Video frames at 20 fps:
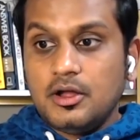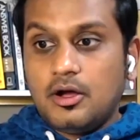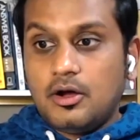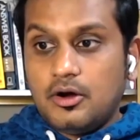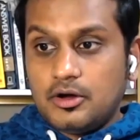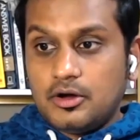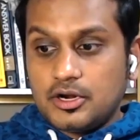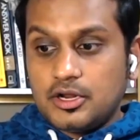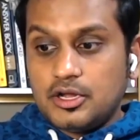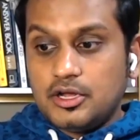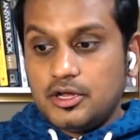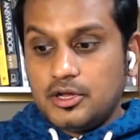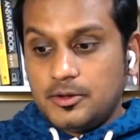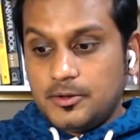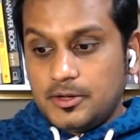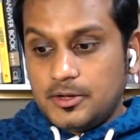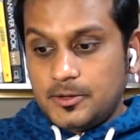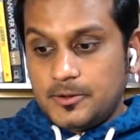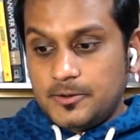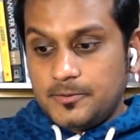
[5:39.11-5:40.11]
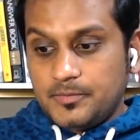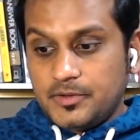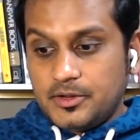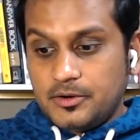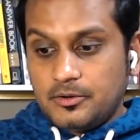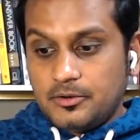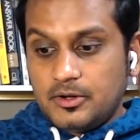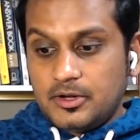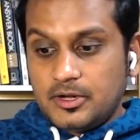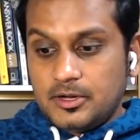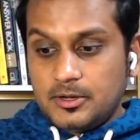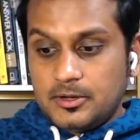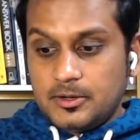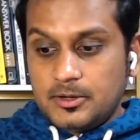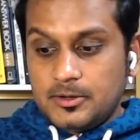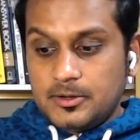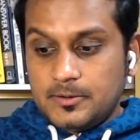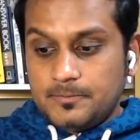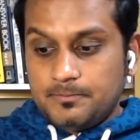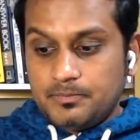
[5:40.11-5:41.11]
or
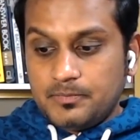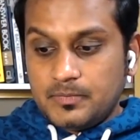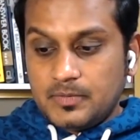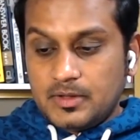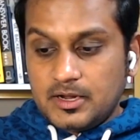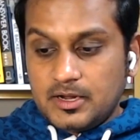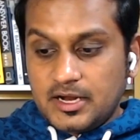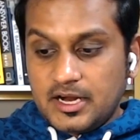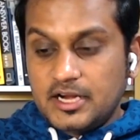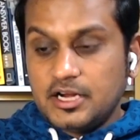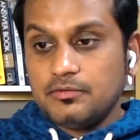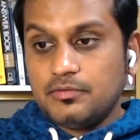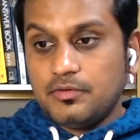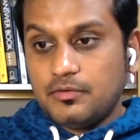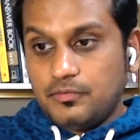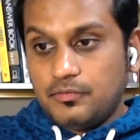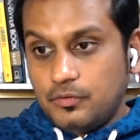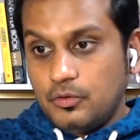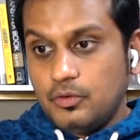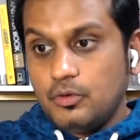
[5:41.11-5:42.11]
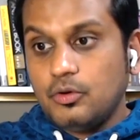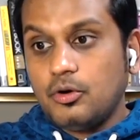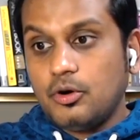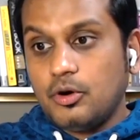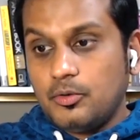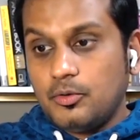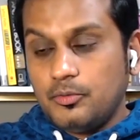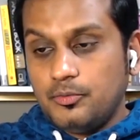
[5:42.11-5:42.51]
a kind of a flow,